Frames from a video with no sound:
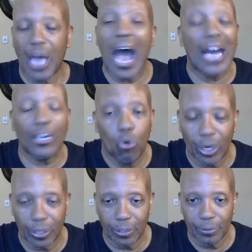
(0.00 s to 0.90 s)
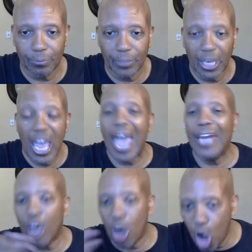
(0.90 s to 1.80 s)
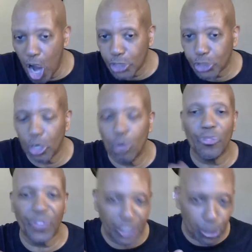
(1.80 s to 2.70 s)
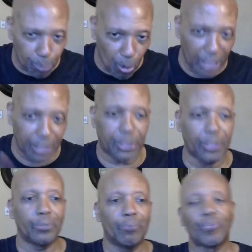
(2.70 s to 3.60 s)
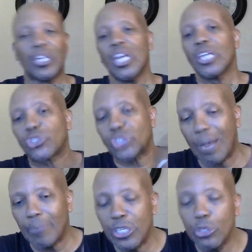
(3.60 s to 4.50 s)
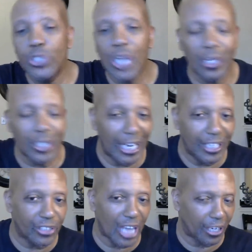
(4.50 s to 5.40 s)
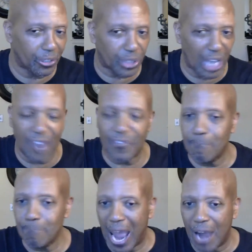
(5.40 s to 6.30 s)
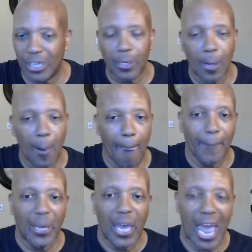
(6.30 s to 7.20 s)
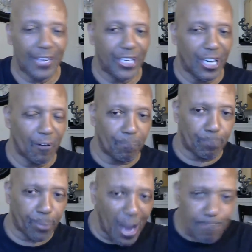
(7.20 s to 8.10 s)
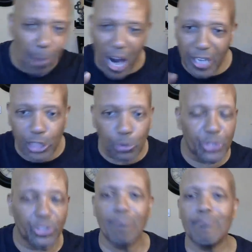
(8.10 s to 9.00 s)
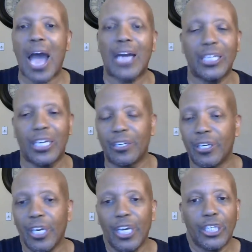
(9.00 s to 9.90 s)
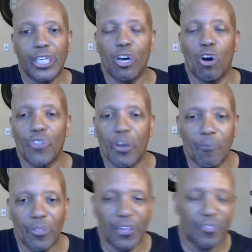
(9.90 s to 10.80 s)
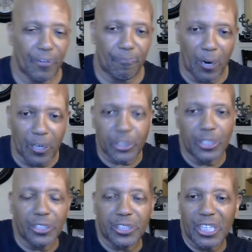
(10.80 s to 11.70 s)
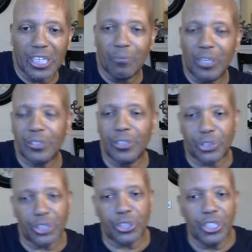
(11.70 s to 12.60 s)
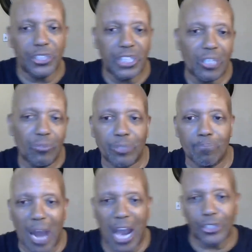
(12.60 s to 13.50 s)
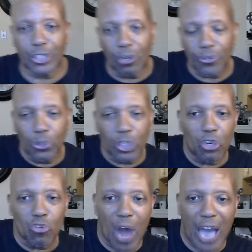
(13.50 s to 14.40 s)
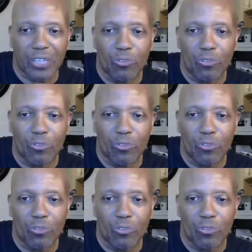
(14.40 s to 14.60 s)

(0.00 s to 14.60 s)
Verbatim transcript: Out of order. And also this point too. Some of you young ladies that are saved and married and your prayer partners with somebody and you know the, the, the person you're dealing with, your sister you're dealing with, marriage going through a little rocky